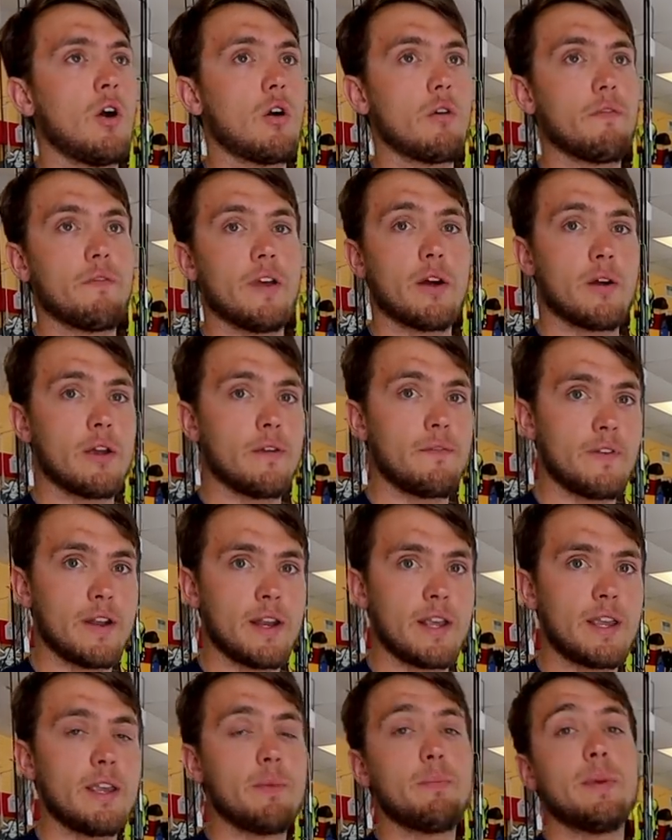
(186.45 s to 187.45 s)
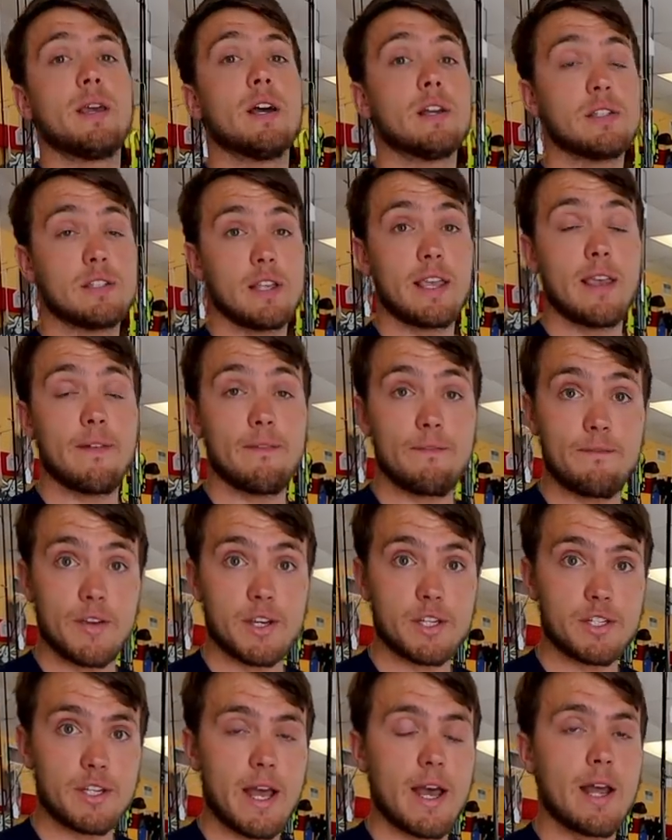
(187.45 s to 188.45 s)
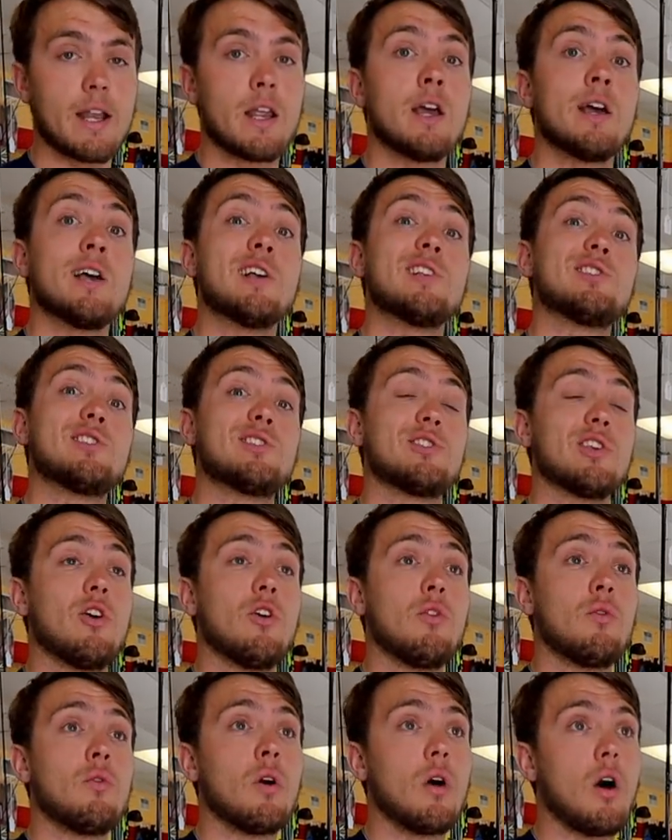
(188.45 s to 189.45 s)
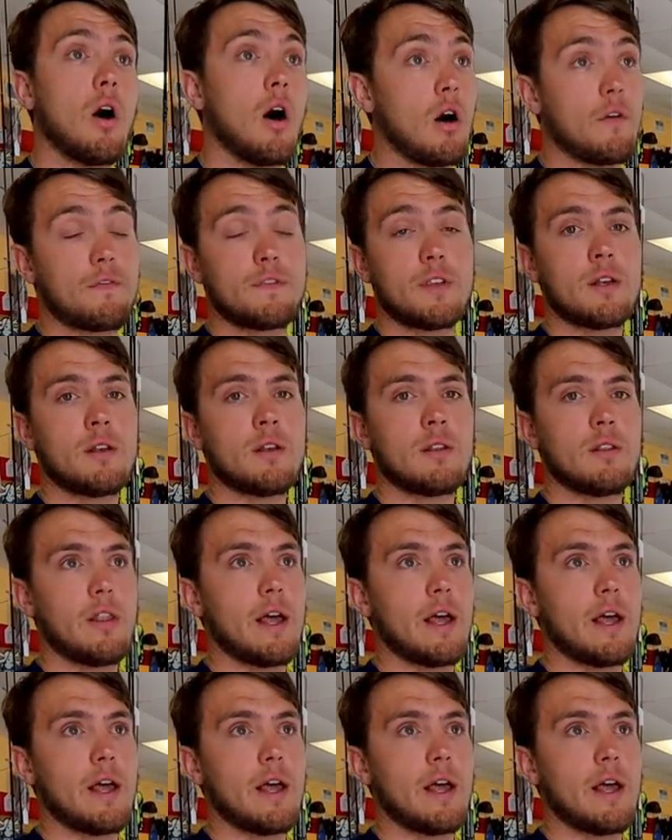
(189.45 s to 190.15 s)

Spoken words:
are very finicky because they get fished at so often.